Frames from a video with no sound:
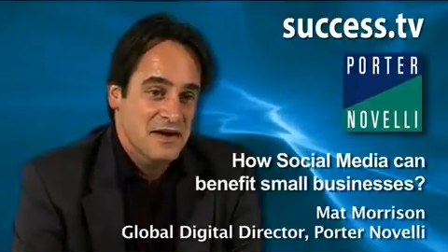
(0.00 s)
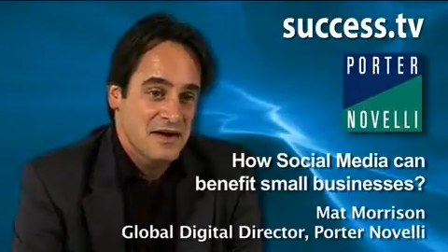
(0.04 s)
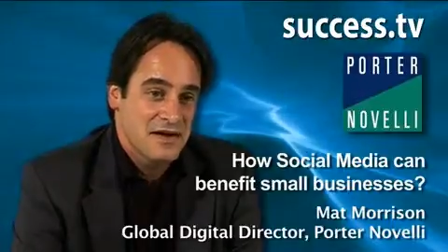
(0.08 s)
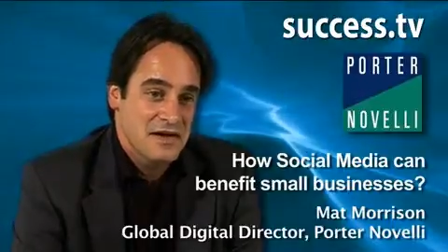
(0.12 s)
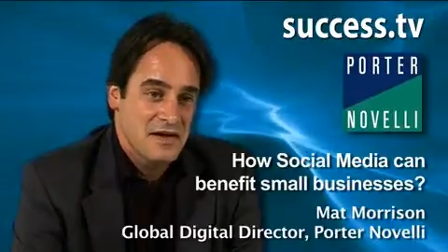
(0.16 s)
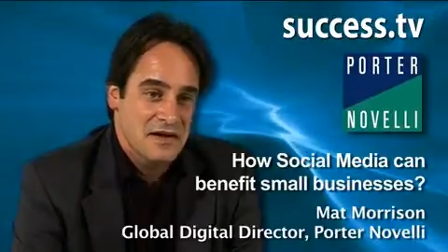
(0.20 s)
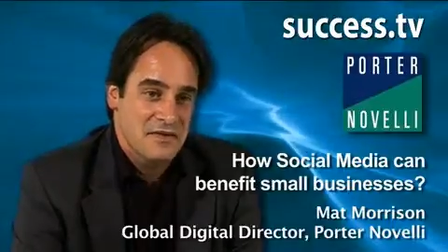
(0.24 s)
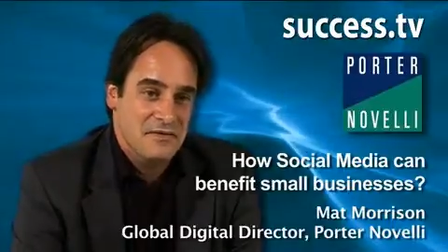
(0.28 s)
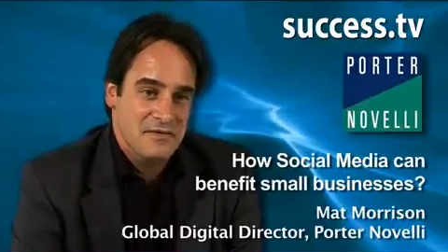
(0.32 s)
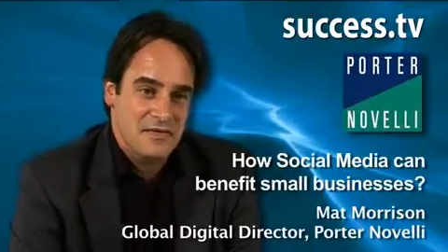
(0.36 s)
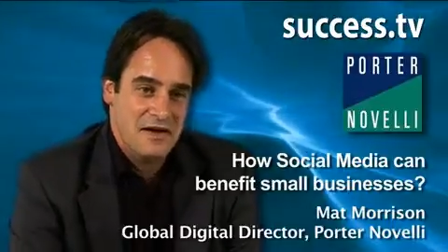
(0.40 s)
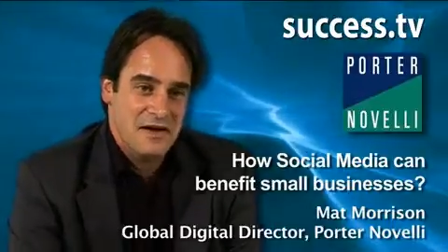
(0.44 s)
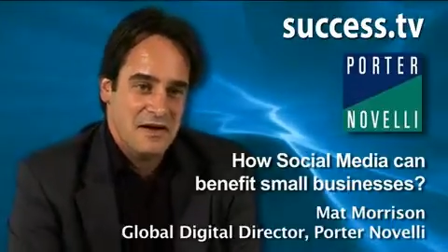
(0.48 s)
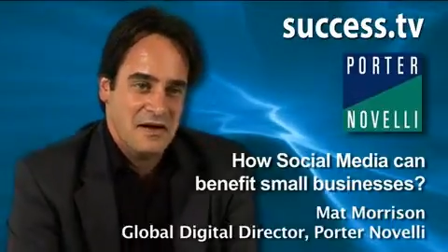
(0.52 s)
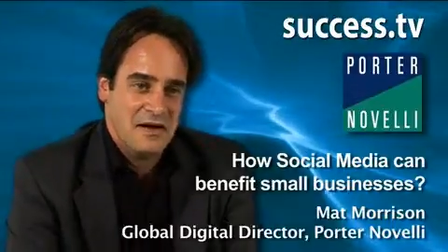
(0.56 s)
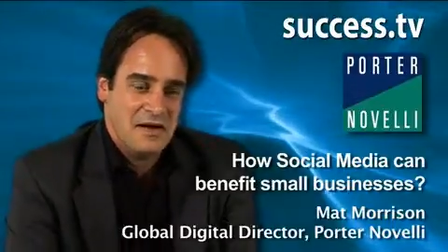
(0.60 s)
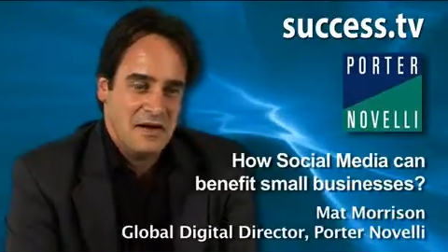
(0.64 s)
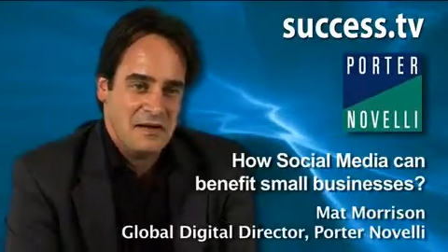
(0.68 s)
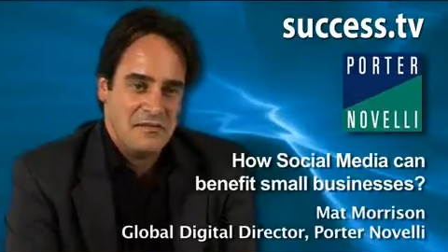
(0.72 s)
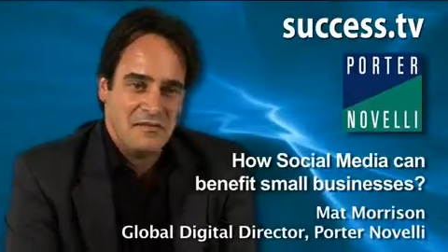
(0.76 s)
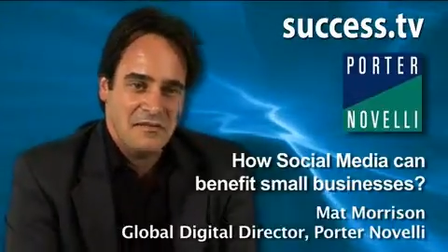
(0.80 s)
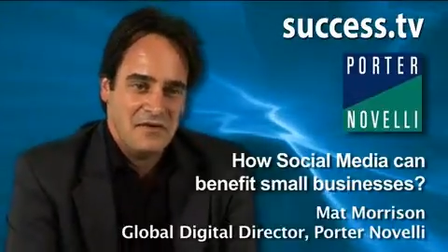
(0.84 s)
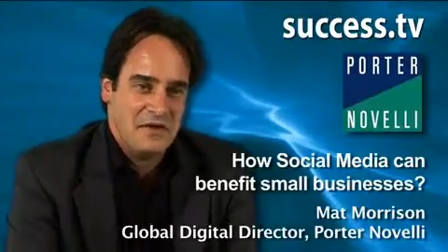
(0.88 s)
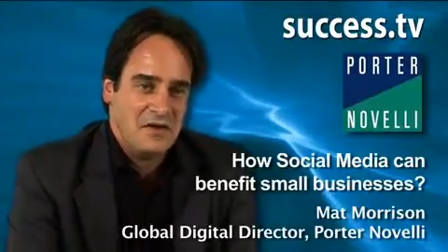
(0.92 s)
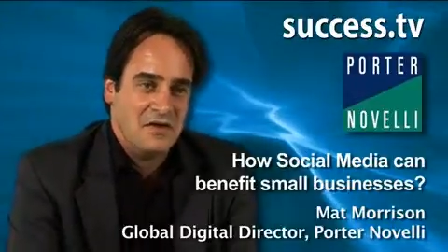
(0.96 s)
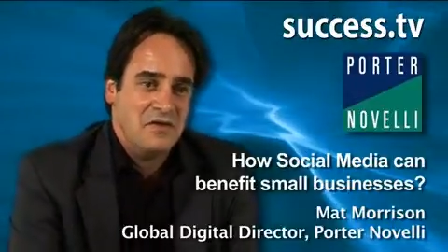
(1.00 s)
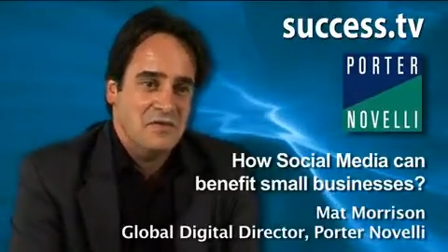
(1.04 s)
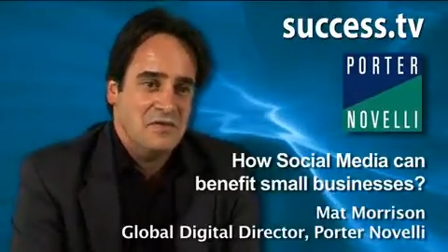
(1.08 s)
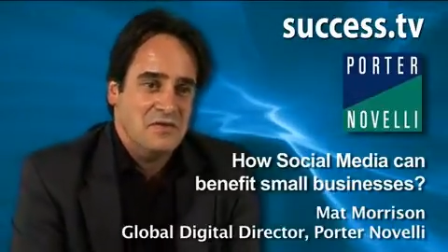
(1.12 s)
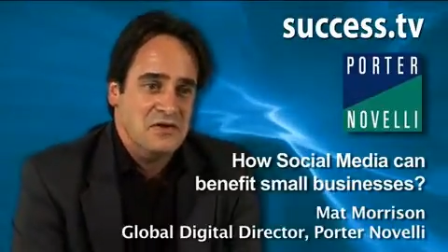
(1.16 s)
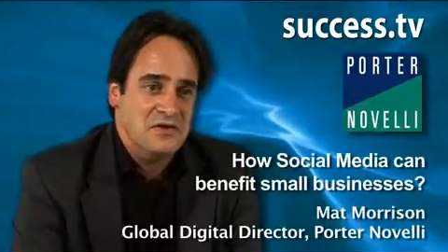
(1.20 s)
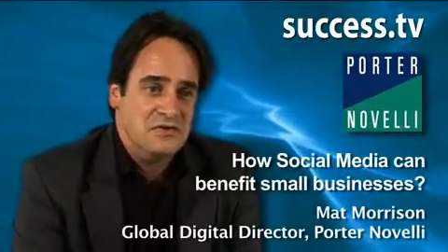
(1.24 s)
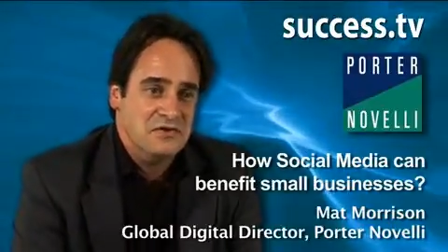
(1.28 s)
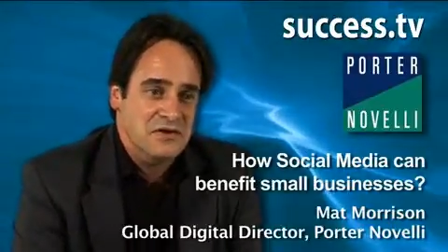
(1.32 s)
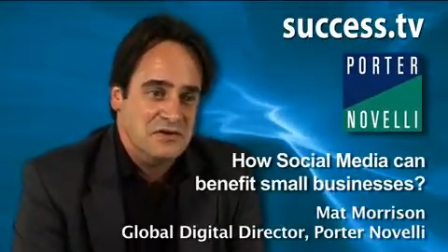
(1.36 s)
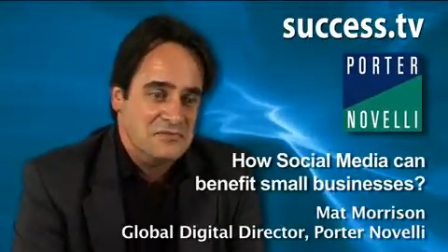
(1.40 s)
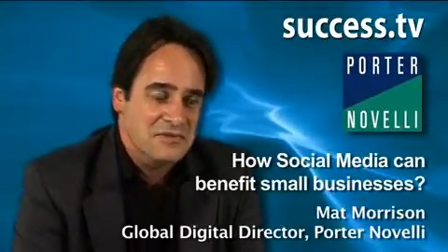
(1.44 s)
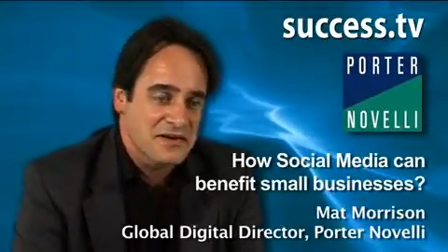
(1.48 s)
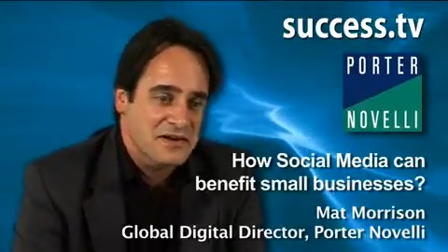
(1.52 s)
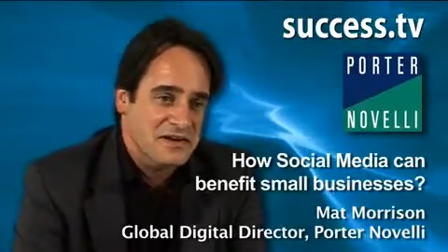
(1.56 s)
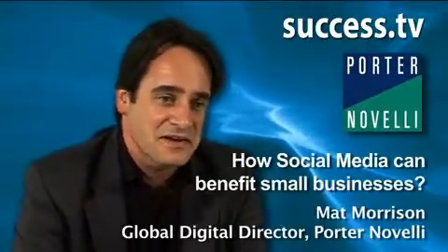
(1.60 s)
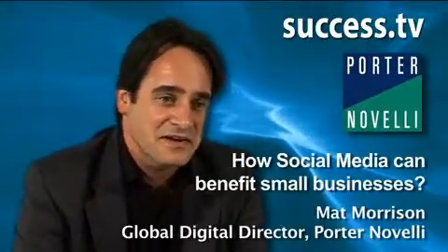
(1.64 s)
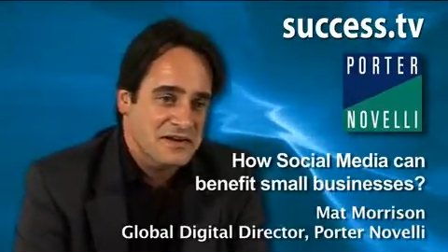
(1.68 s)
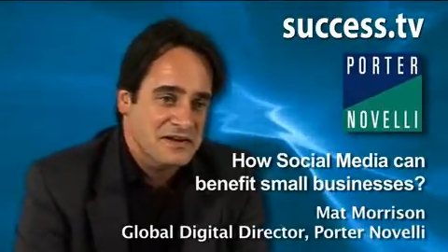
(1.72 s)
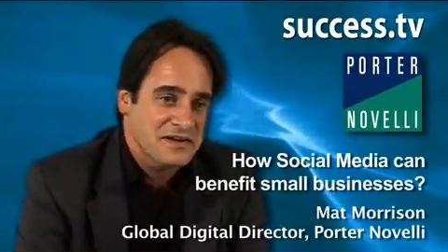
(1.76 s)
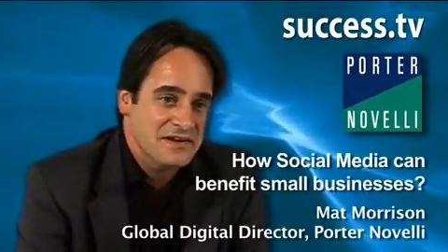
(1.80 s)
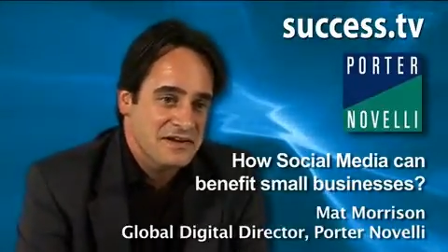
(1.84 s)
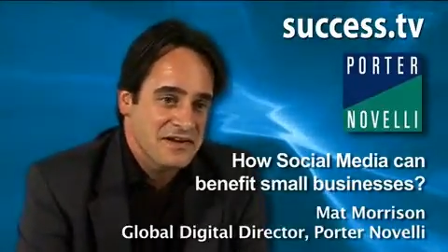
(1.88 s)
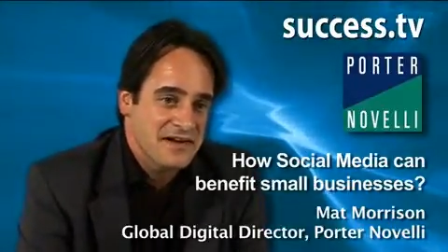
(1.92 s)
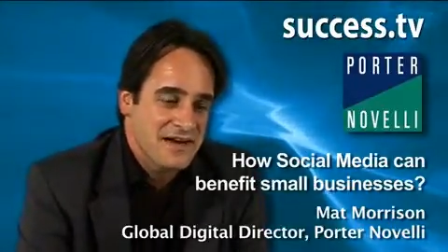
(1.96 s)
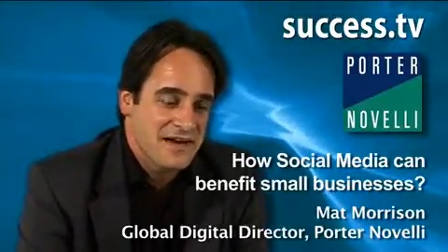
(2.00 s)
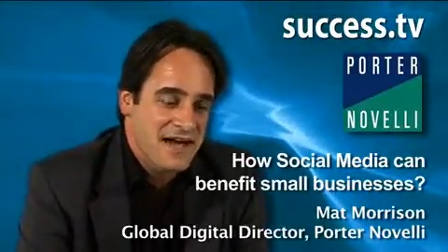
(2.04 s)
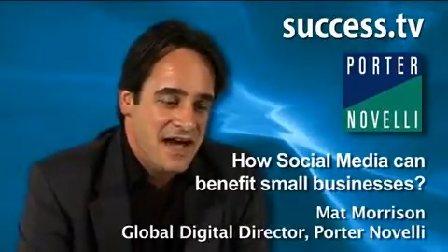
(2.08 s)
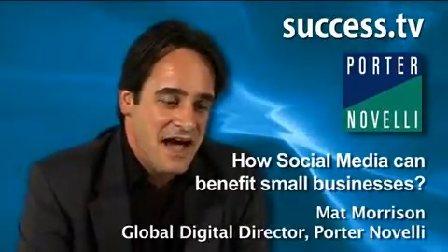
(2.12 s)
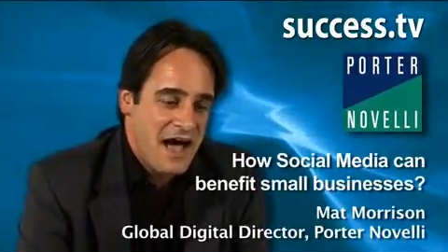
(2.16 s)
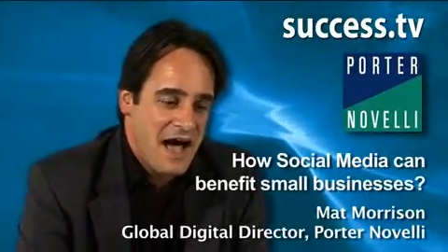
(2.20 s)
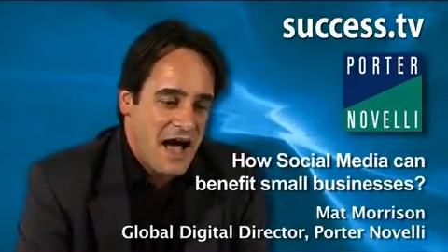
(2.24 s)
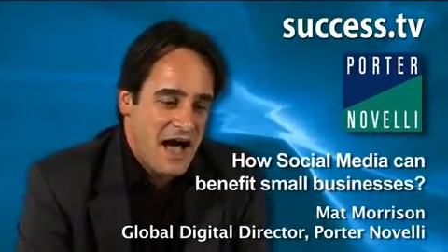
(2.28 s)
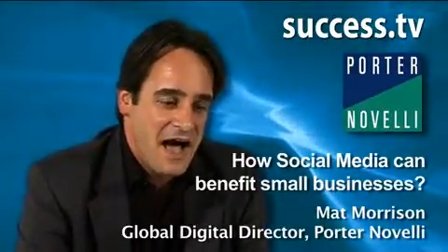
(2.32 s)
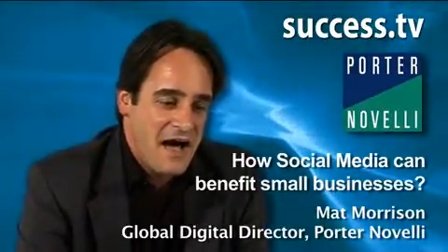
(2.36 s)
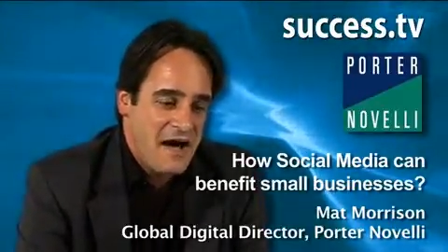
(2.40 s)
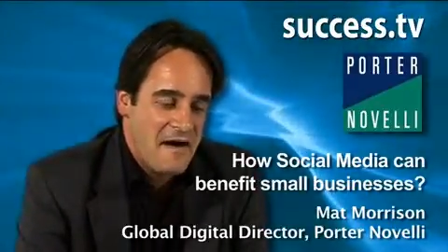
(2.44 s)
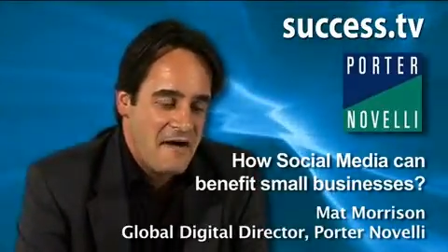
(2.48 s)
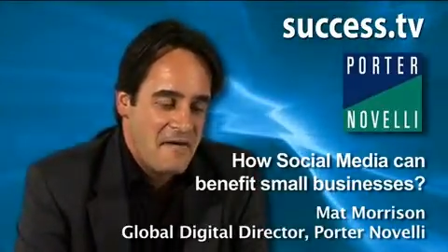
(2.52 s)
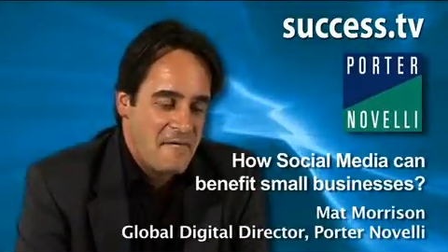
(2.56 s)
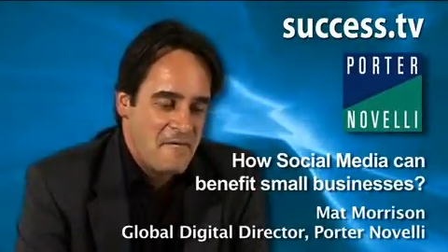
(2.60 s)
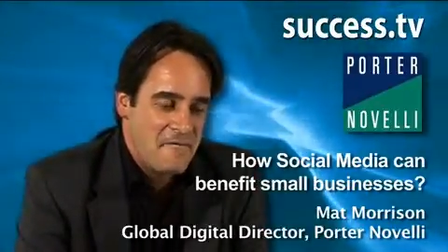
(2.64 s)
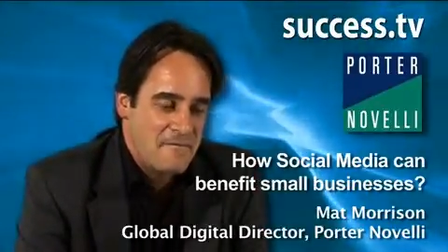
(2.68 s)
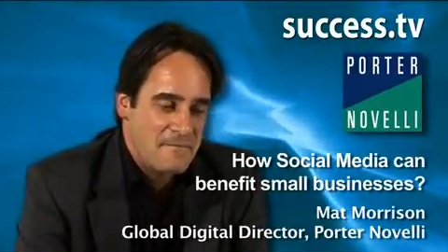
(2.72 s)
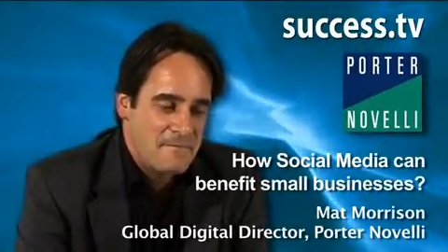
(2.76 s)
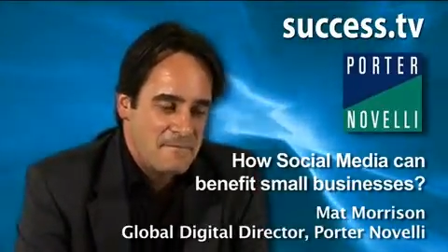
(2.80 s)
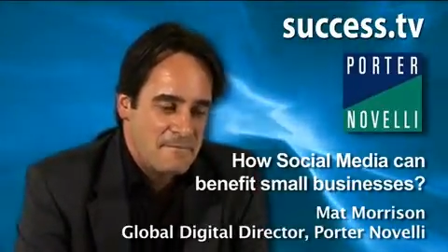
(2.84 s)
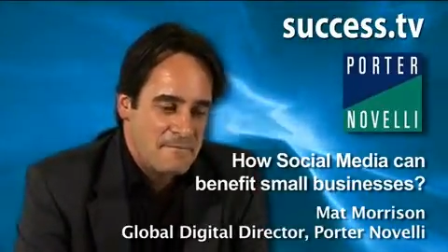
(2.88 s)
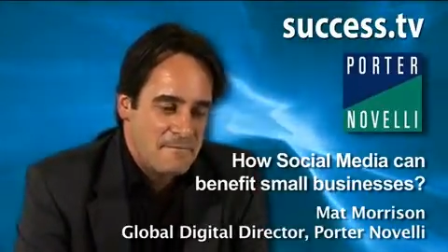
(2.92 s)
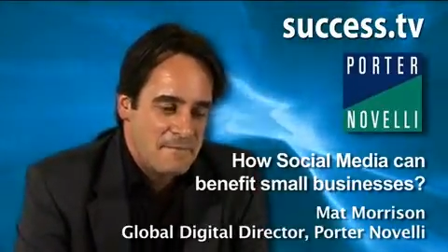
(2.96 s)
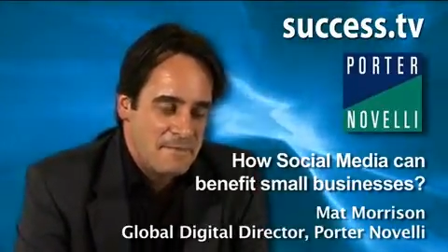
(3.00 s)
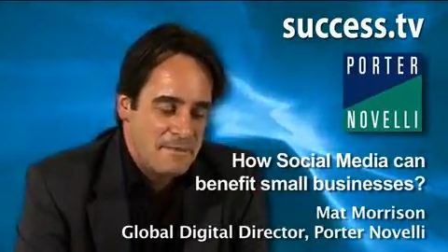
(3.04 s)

a music band.